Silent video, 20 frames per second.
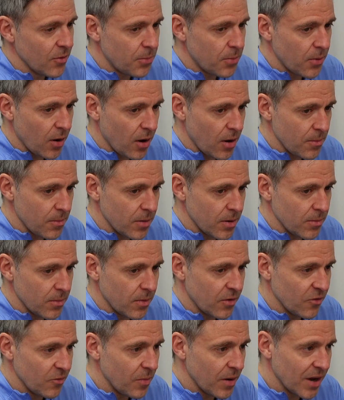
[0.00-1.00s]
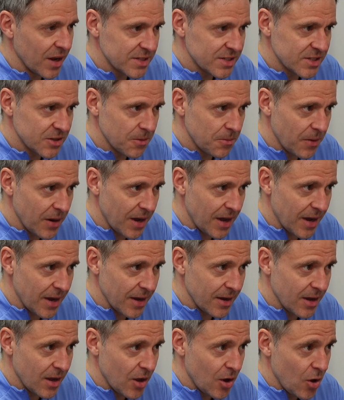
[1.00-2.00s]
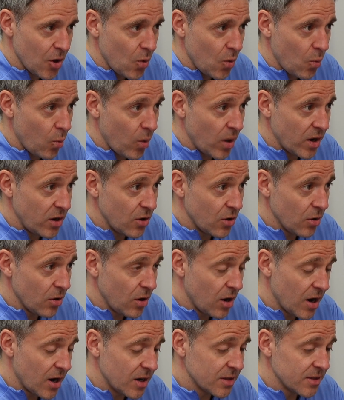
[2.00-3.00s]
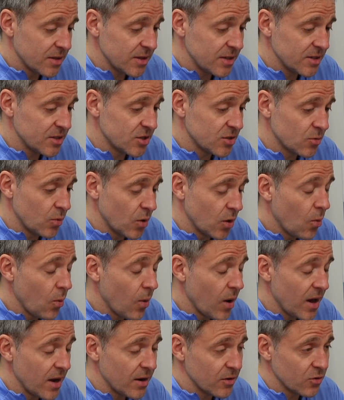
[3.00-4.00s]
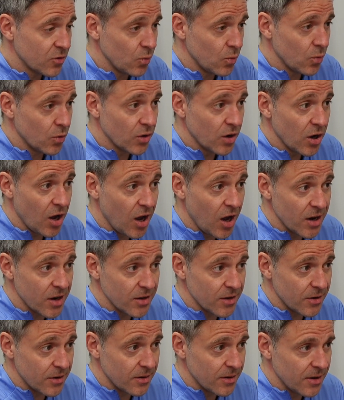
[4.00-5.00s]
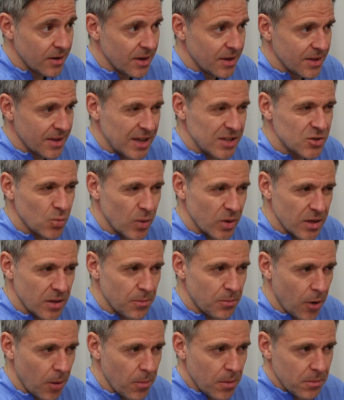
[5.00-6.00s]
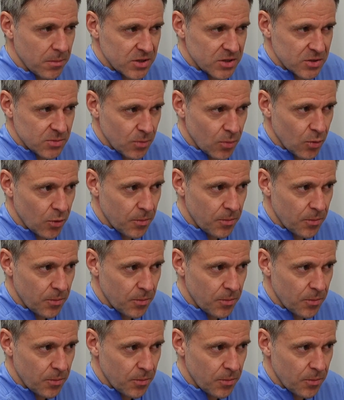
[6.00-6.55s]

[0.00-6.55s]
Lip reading: problem of blood supply when your heart is required to work harder, that's when the problem is more